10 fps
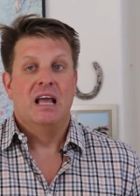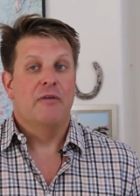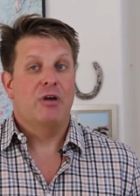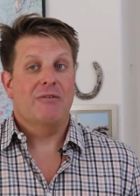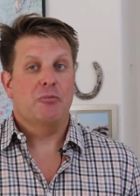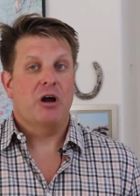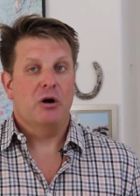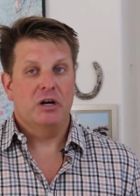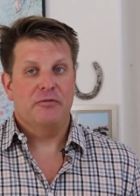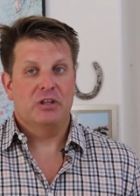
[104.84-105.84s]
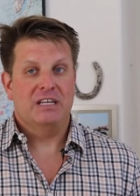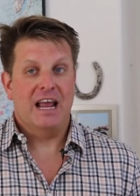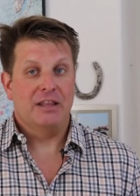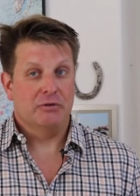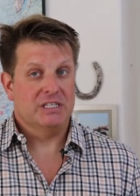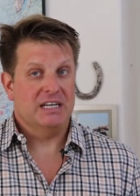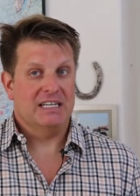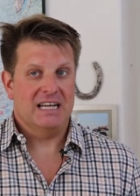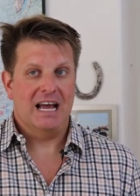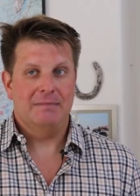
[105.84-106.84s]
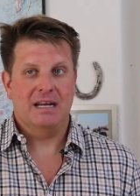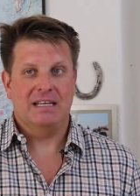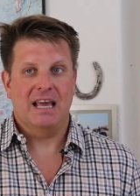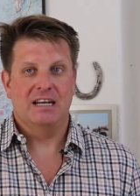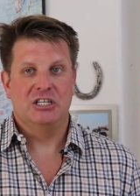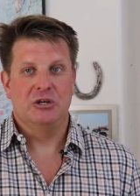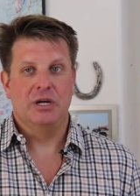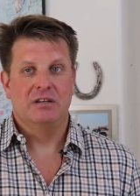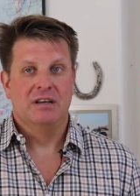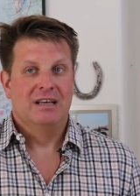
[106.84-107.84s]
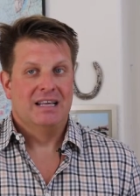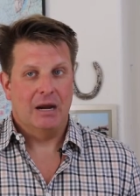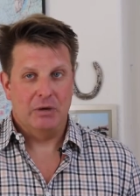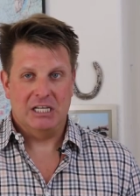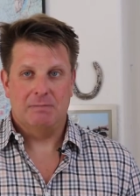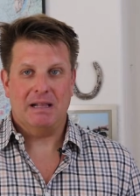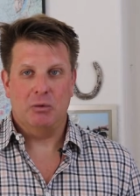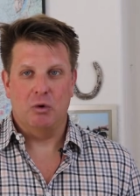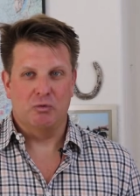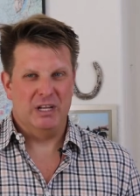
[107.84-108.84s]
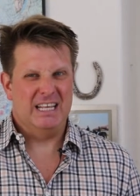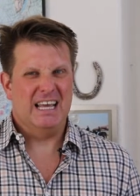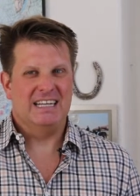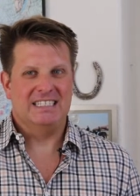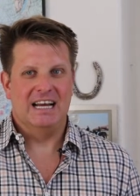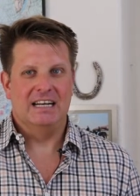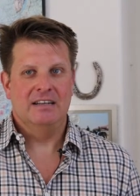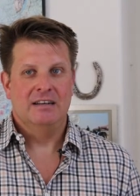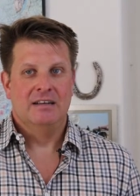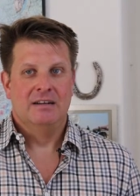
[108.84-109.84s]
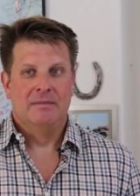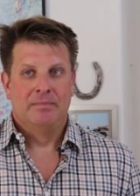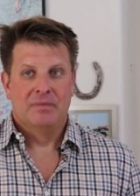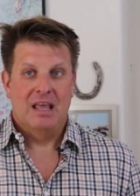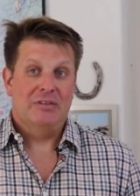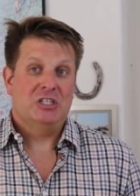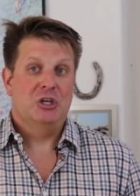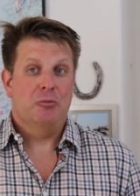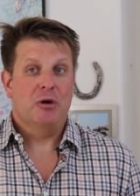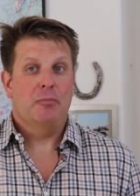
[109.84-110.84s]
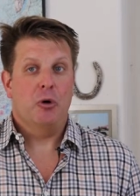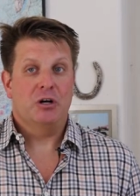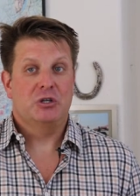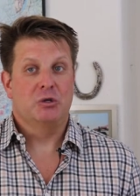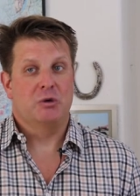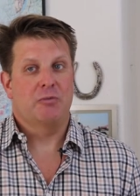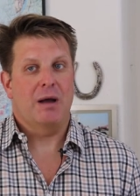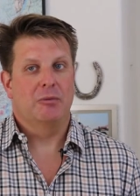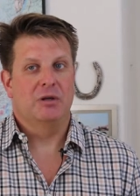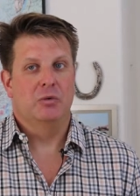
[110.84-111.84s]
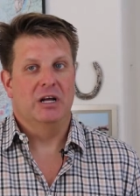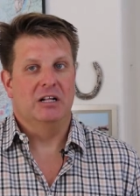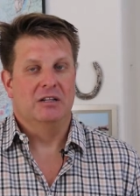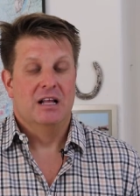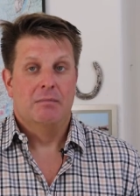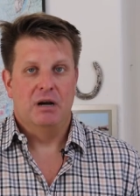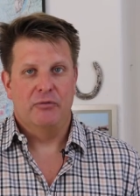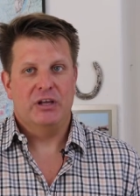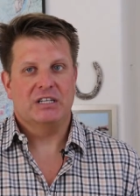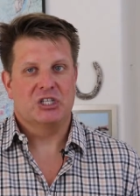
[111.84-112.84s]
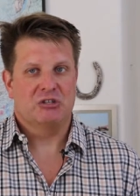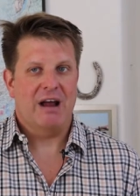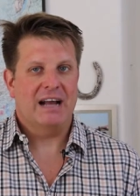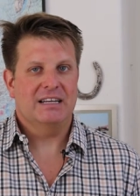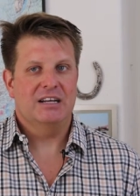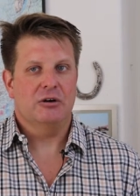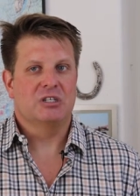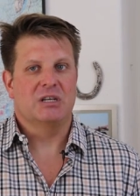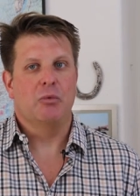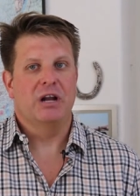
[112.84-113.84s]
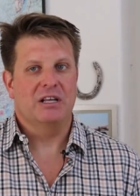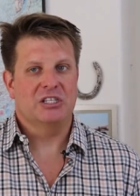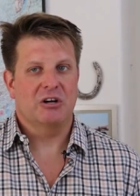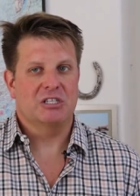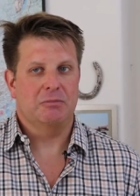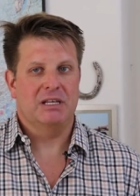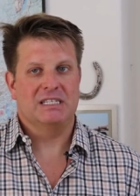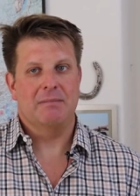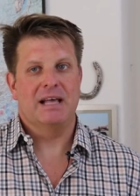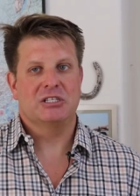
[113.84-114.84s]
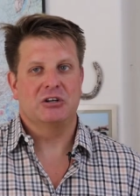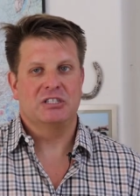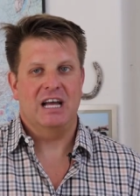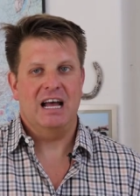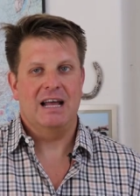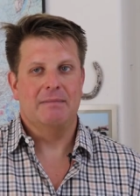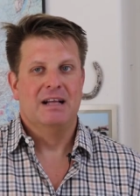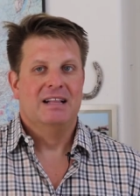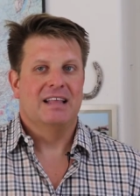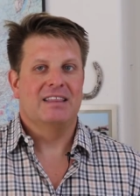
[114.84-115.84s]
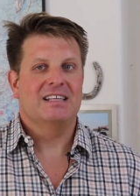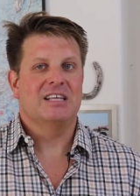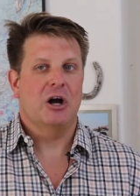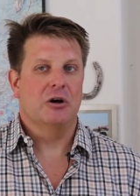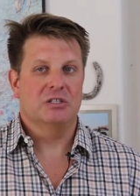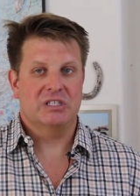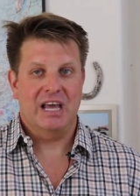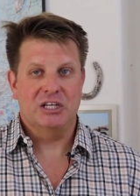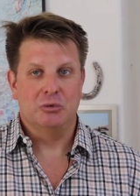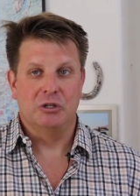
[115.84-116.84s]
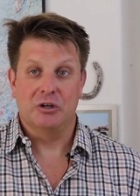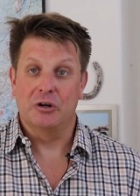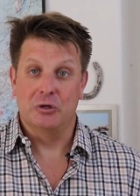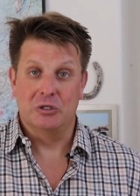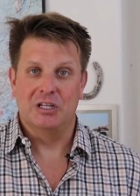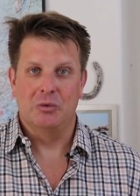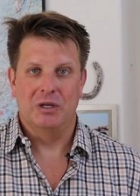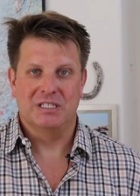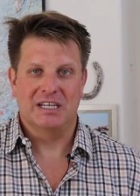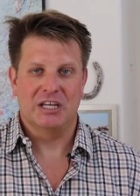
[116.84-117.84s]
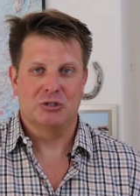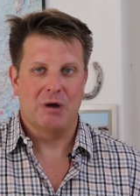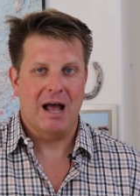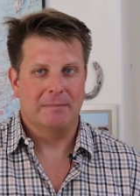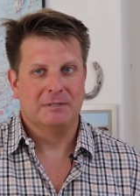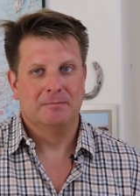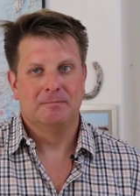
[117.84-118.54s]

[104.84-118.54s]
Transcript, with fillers: If we have a priority for the day and there isn't any time dedicated to it, can we expect that we'll really get it done? If it's super important to us, we probably will. But if we get distracted or someone else starts to place demands on our time, the things that aren't scheduled are usually the ones that get dropped.